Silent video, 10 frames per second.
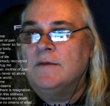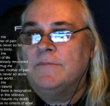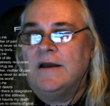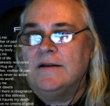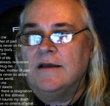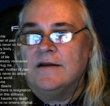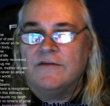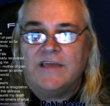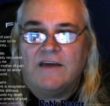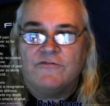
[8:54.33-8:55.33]
But enough
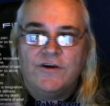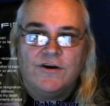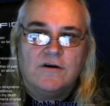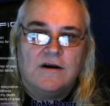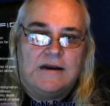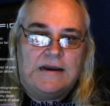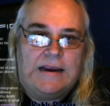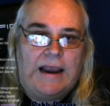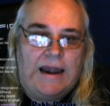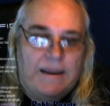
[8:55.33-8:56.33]
of that for here.
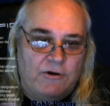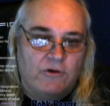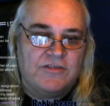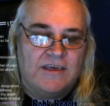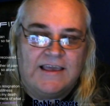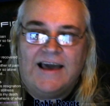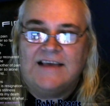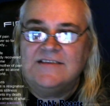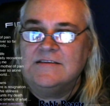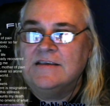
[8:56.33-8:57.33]
Let me know what you think,
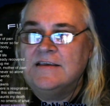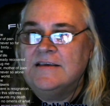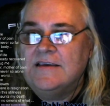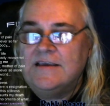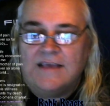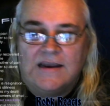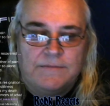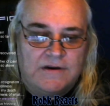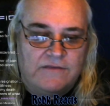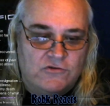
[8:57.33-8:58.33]
guys. And hit that like
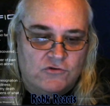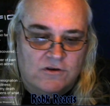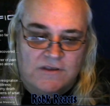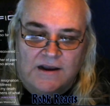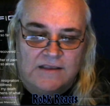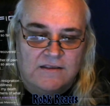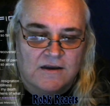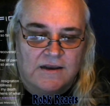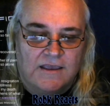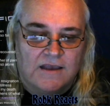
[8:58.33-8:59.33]
button if you enjoyed that. I dug
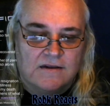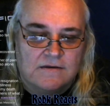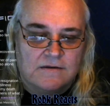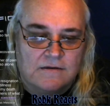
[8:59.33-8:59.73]
it again.